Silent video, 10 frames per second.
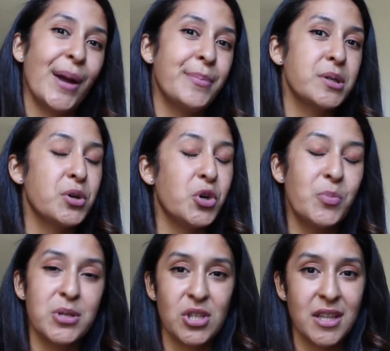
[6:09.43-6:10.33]
I put a whole
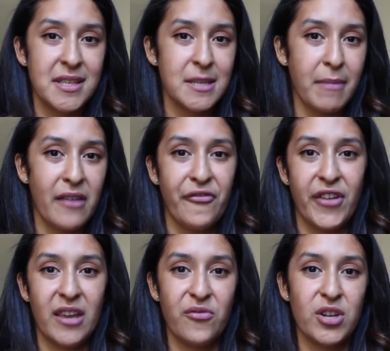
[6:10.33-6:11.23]
bunch of things in my
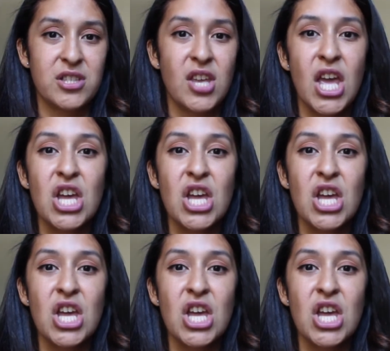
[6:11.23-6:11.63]
favorites,